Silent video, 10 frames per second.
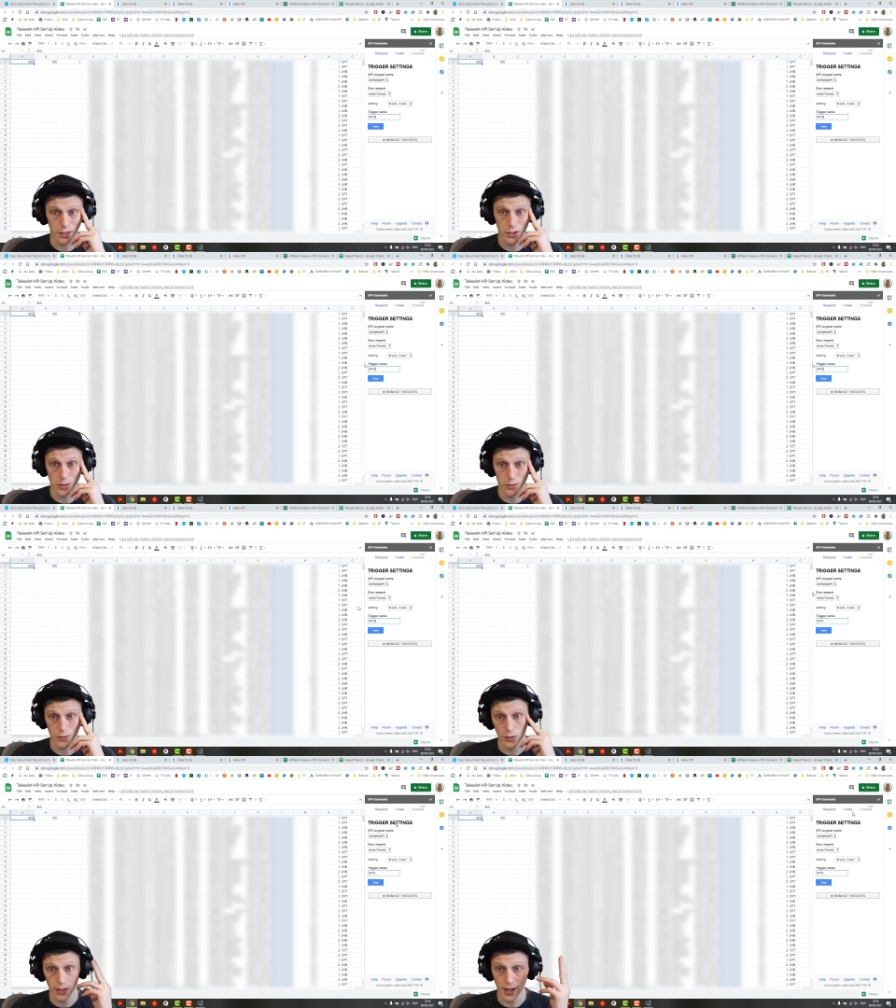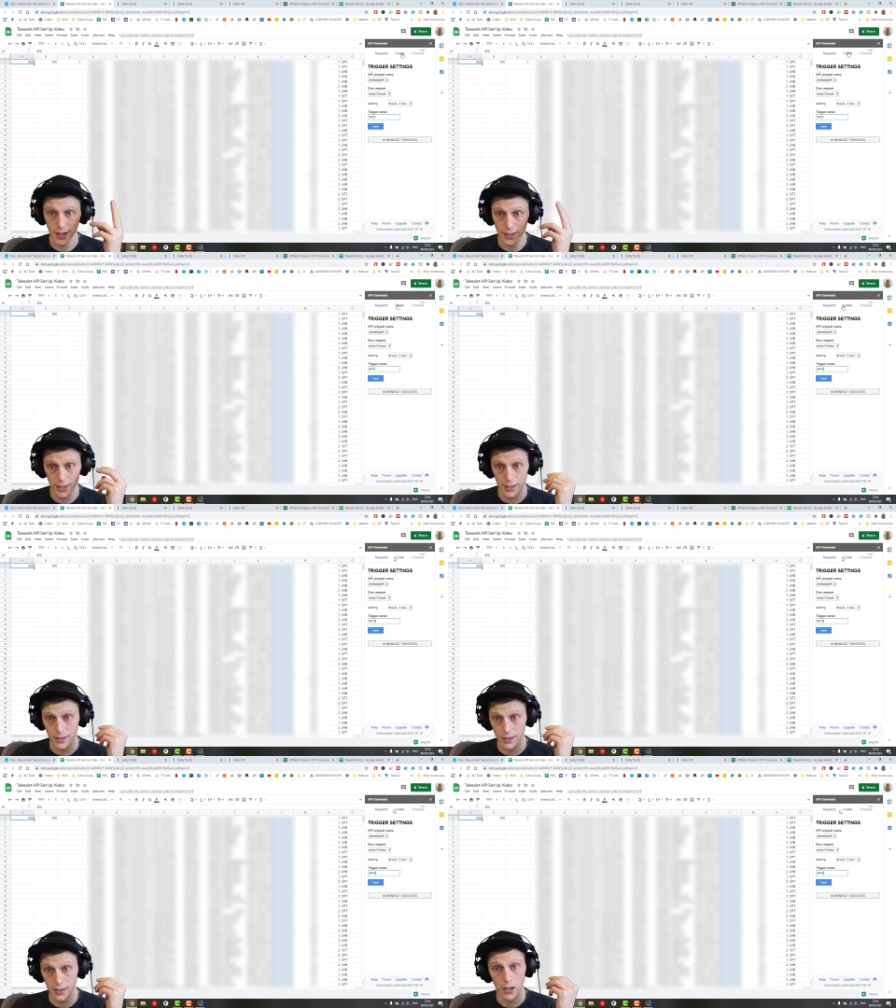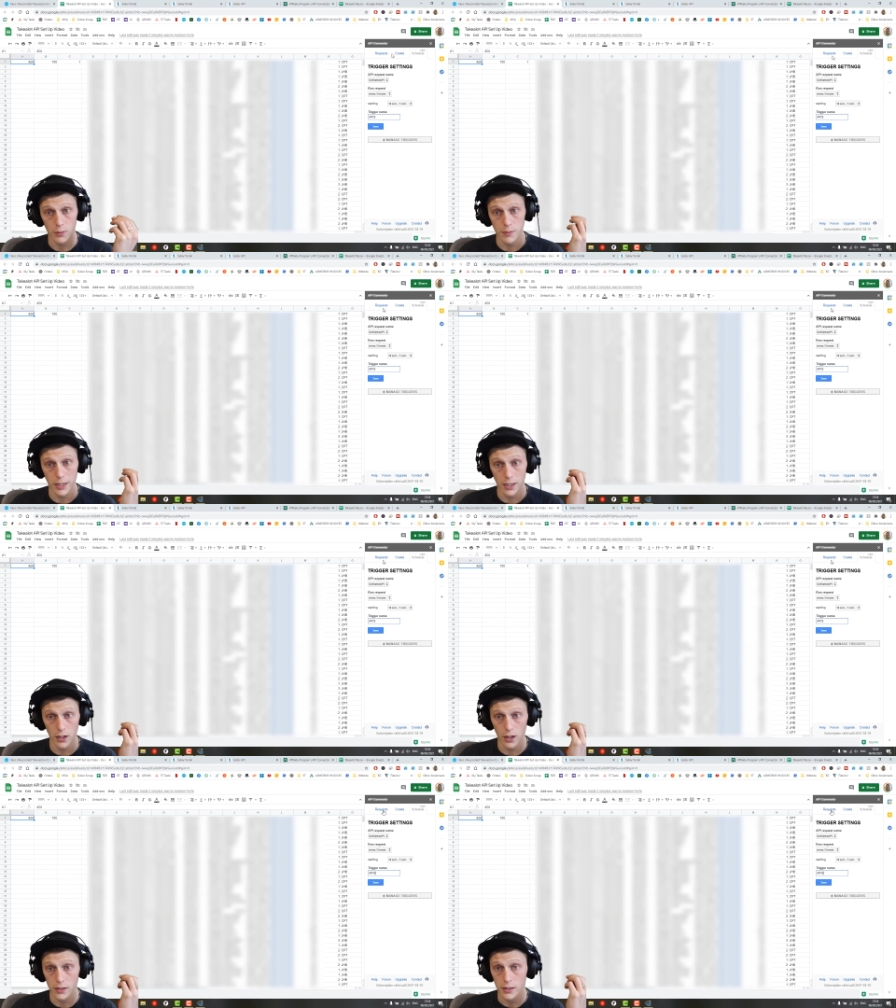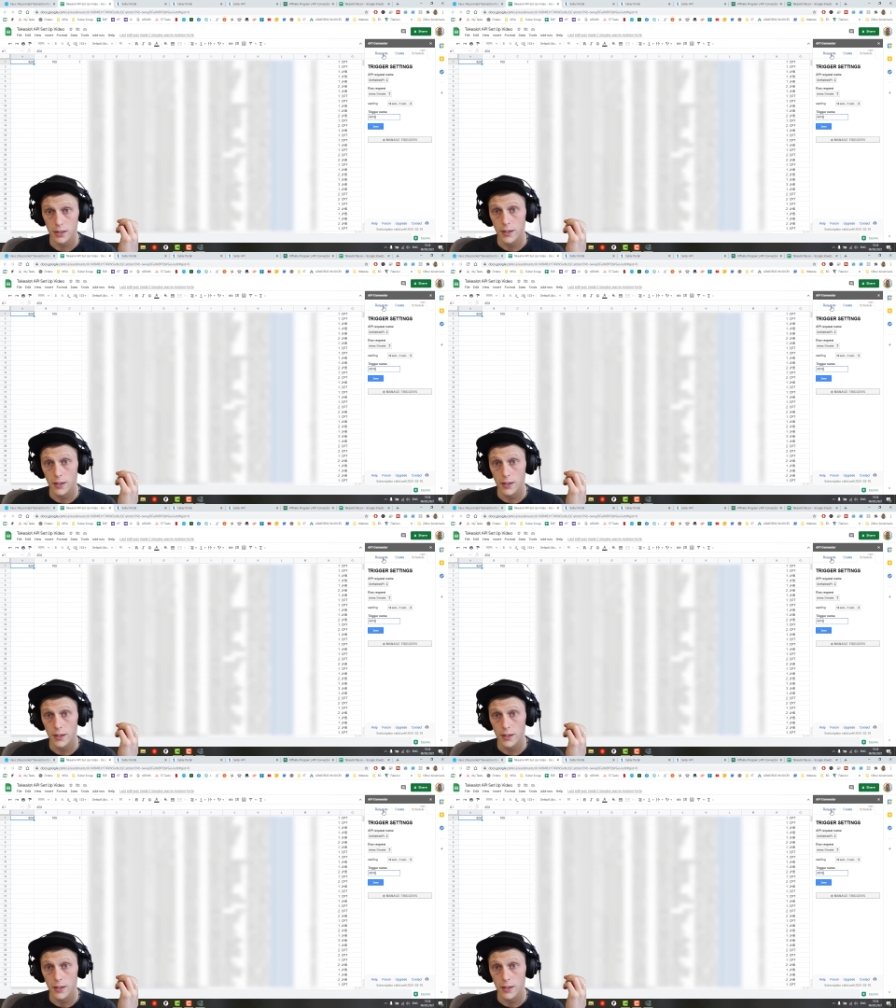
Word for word: in terms of what I need. It helps me a lot.